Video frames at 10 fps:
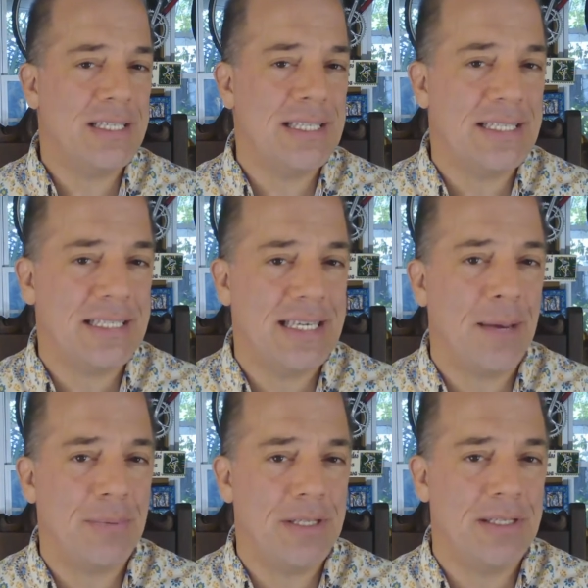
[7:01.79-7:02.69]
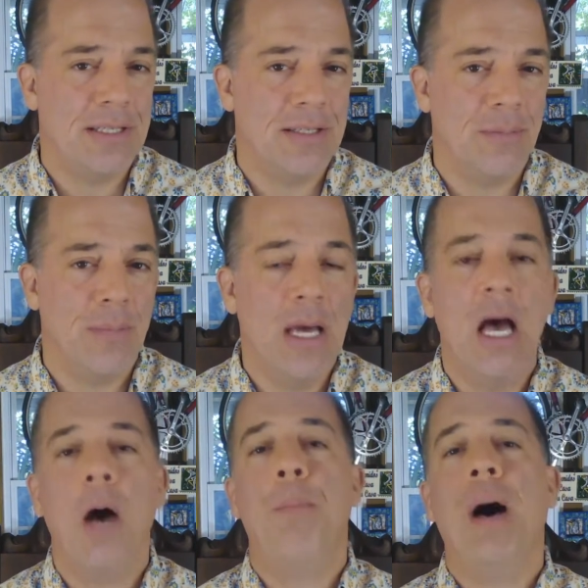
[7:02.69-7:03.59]
this skepticism,
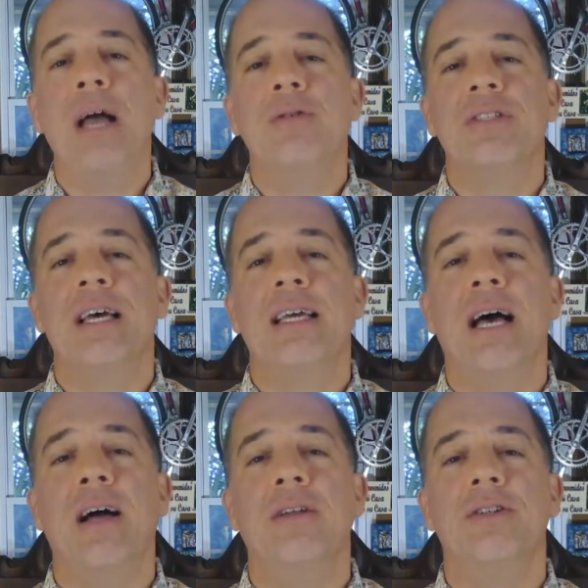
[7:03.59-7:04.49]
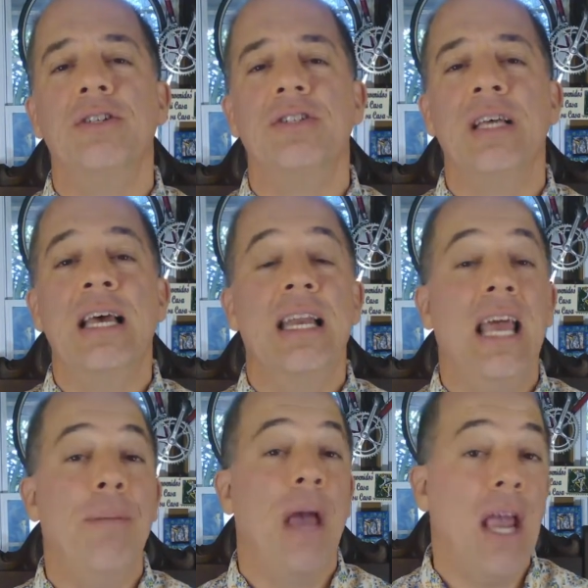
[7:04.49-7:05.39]
a biopsychologist
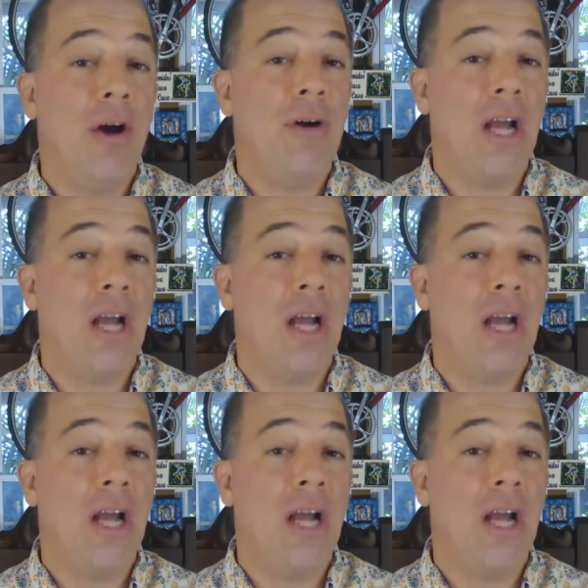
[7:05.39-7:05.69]
named Harry